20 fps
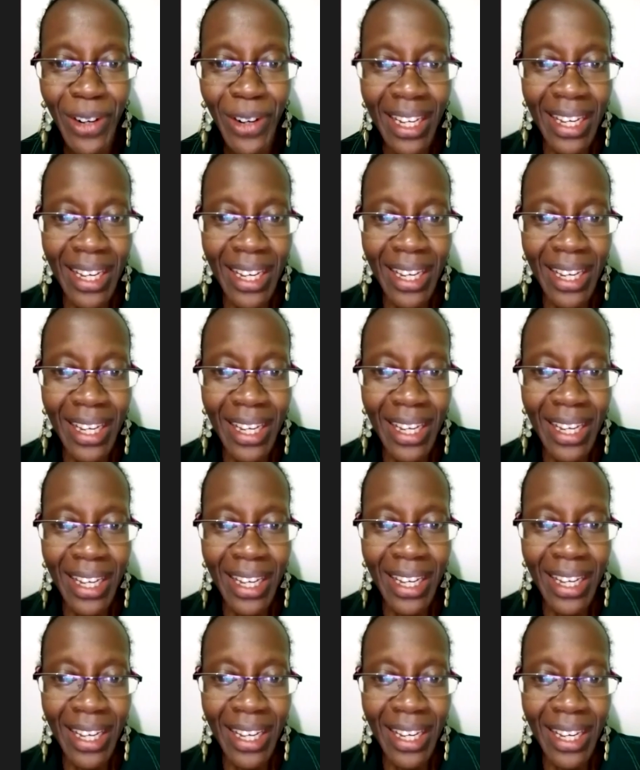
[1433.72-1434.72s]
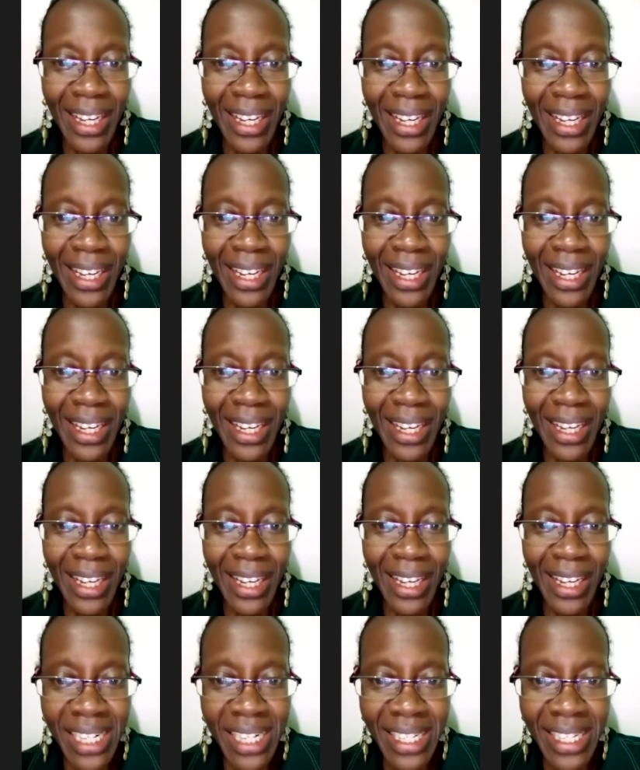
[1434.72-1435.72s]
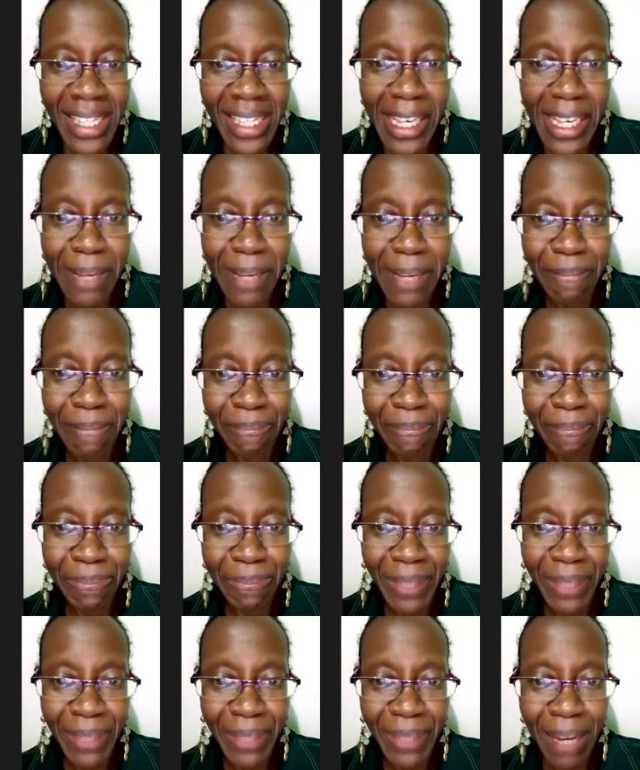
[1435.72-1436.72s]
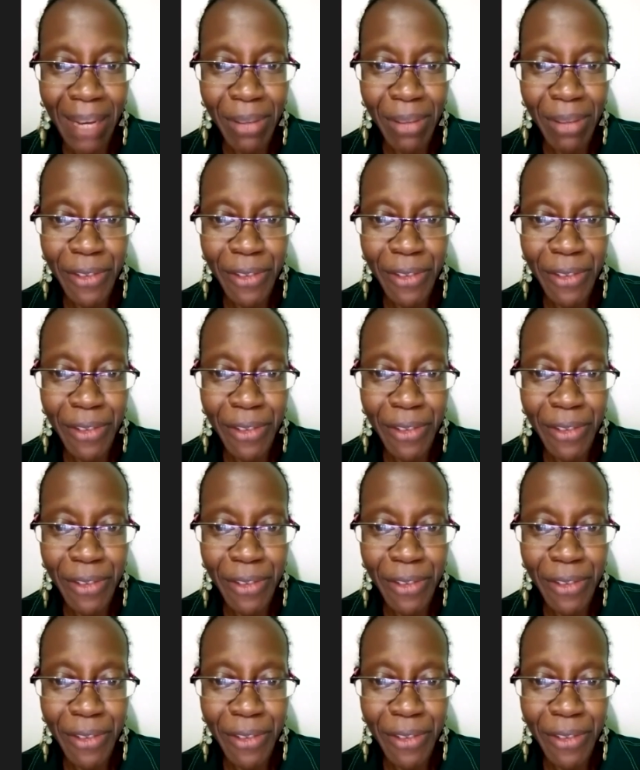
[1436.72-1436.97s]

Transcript: now the only person I have to alert is him.